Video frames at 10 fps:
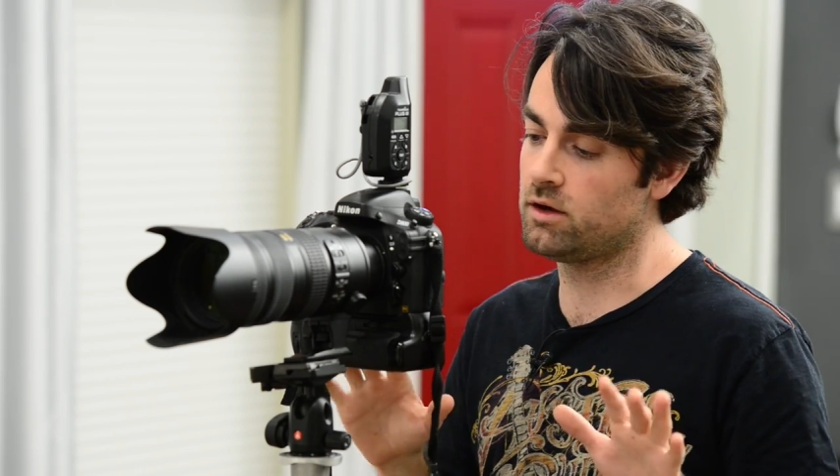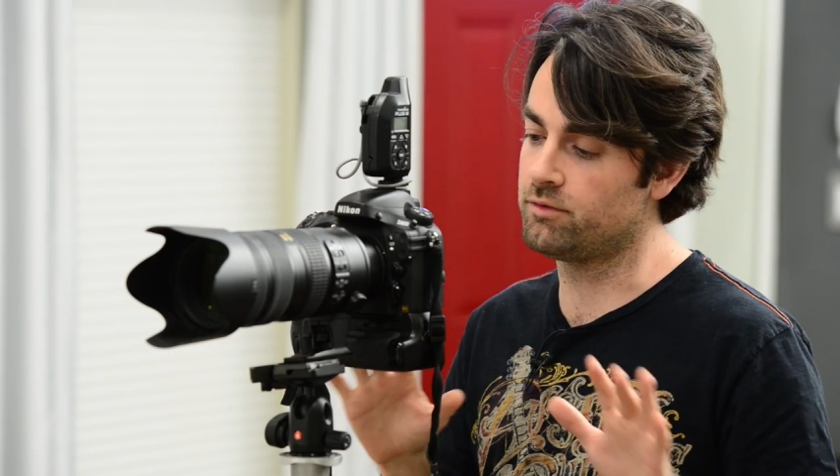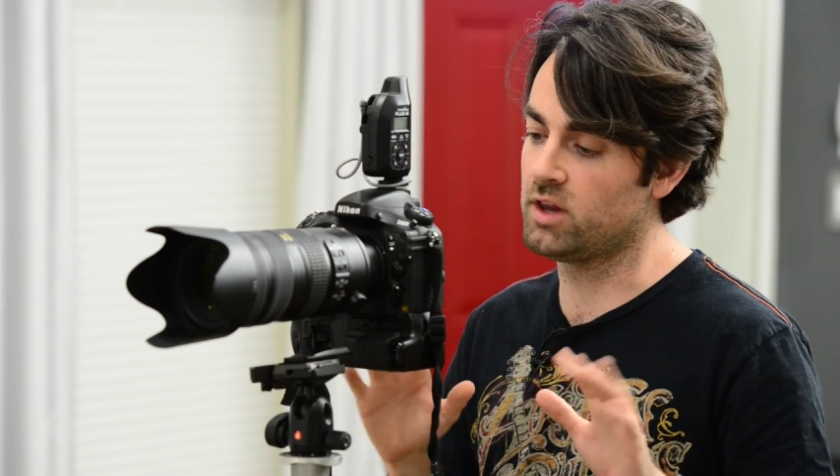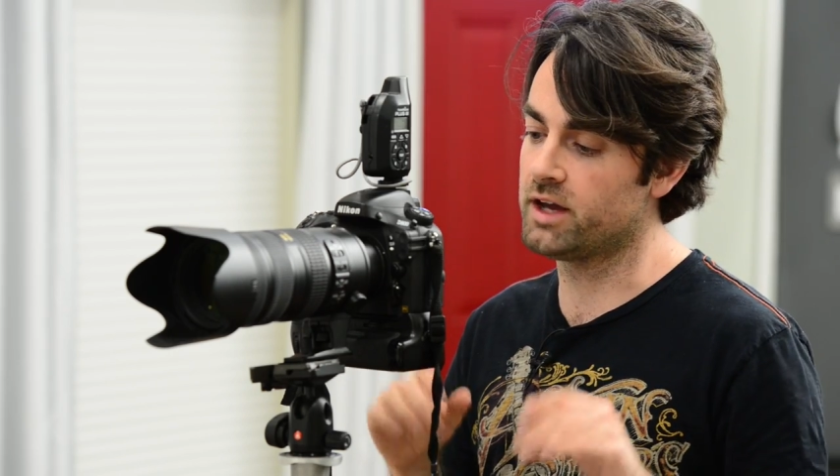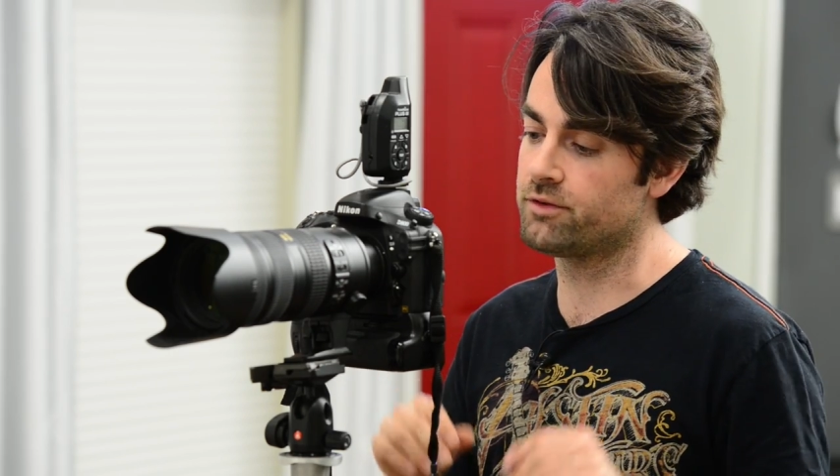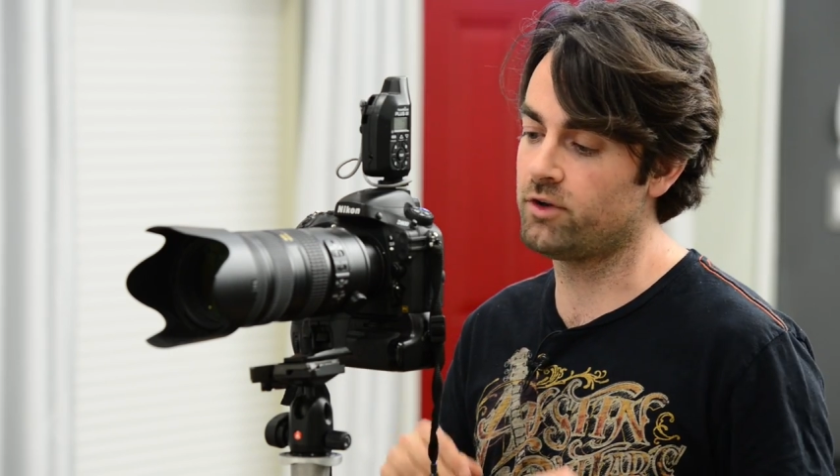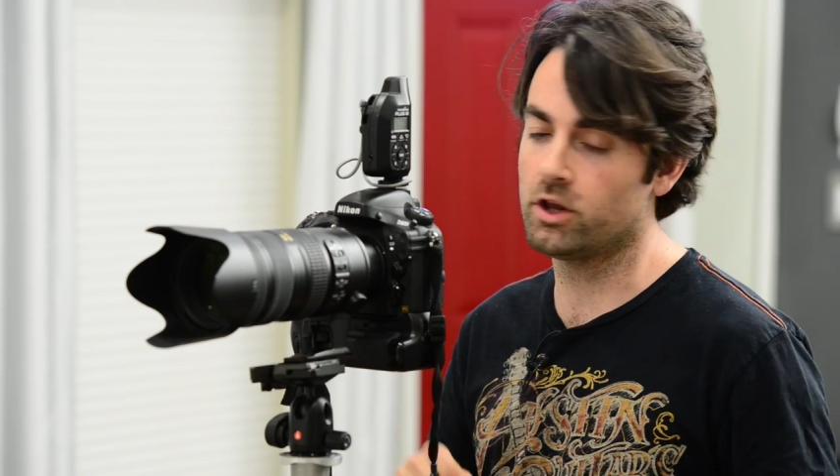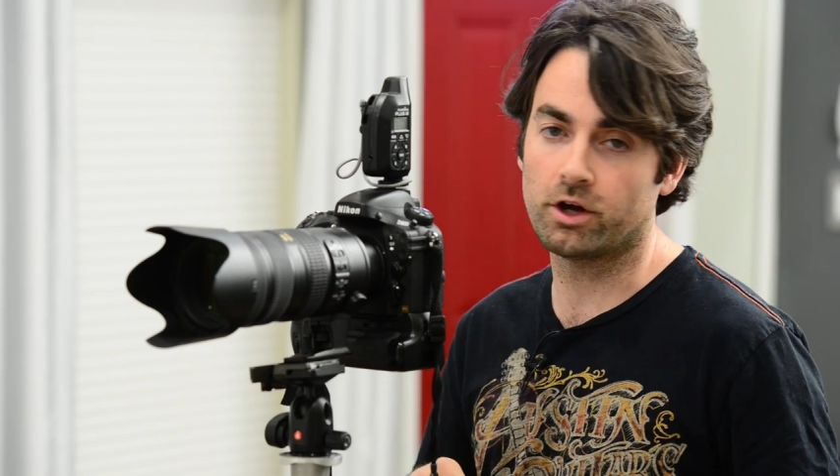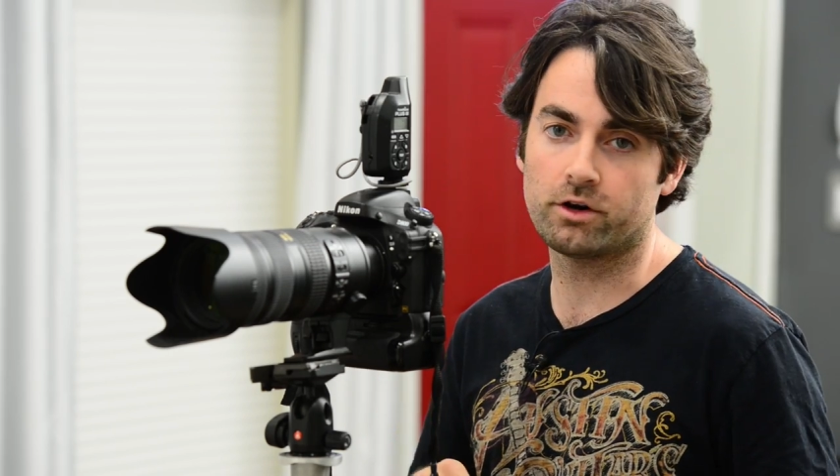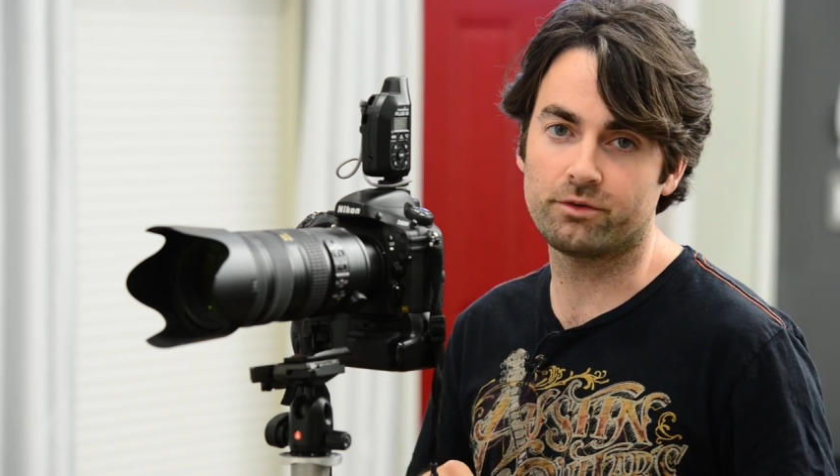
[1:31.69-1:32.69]
of light
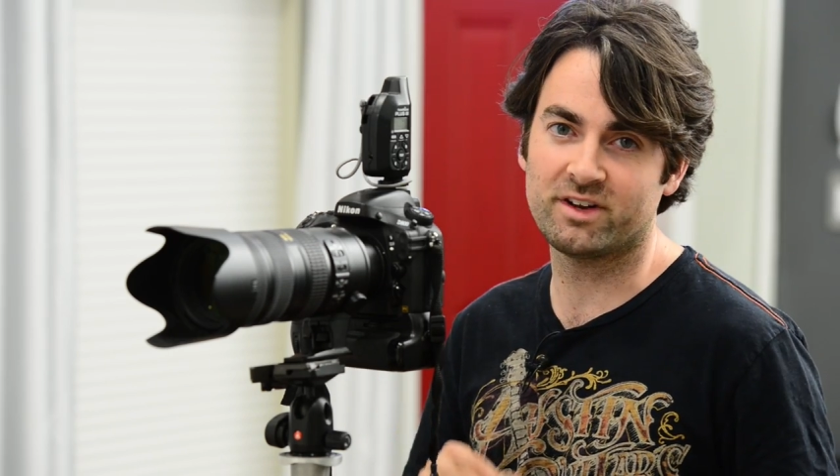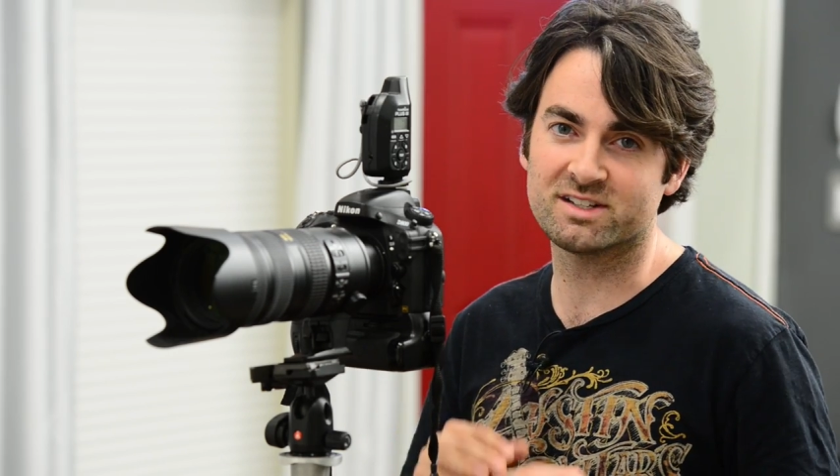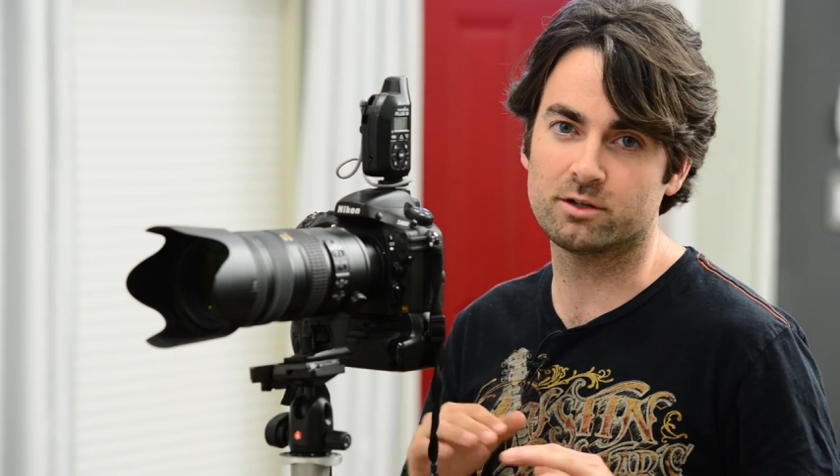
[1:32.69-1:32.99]
falling on our face